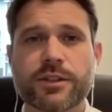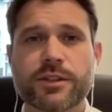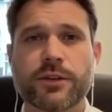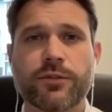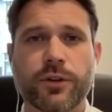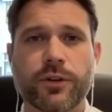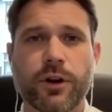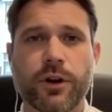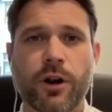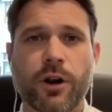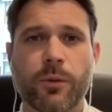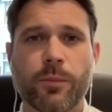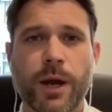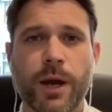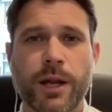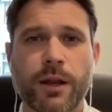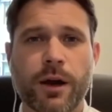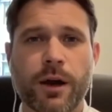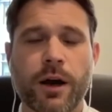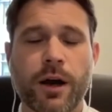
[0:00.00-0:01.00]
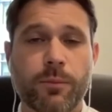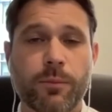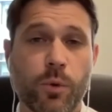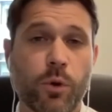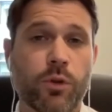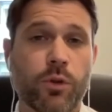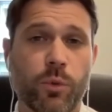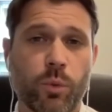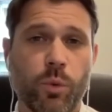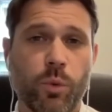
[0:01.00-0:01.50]
if there are
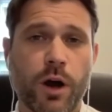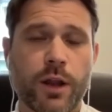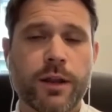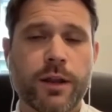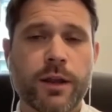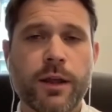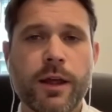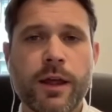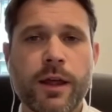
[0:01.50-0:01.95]
more than one,